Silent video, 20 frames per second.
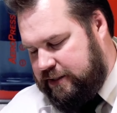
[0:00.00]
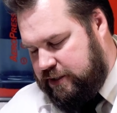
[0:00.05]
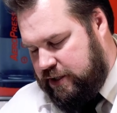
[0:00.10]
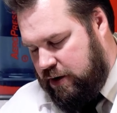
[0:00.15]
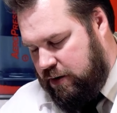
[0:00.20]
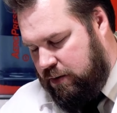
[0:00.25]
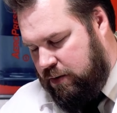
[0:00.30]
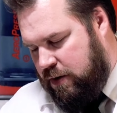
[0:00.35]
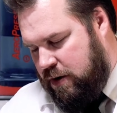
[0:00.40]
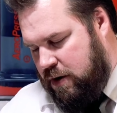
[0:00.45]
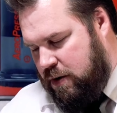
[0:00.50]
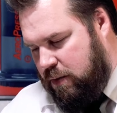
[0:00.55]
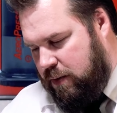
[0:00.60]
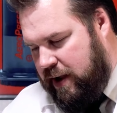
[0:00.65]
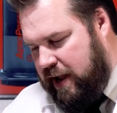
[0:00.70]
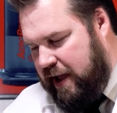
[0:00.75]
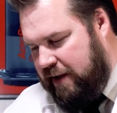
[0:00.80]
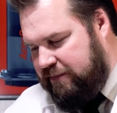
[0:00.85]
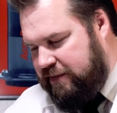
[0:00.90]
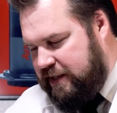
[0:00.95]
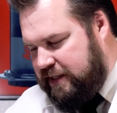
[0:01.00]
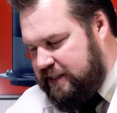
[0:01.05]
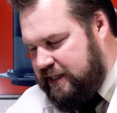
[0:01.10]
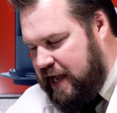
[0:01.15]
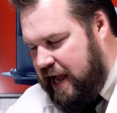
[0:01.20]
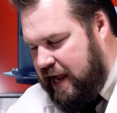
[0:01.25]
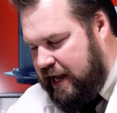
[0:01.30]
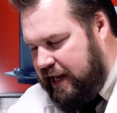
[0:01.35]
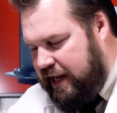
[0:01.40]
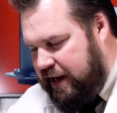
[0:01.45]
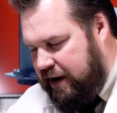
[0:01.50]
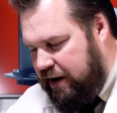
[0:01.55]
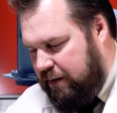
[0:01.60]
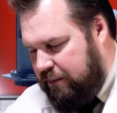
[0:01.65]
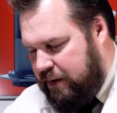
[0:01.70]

So we have this guy here.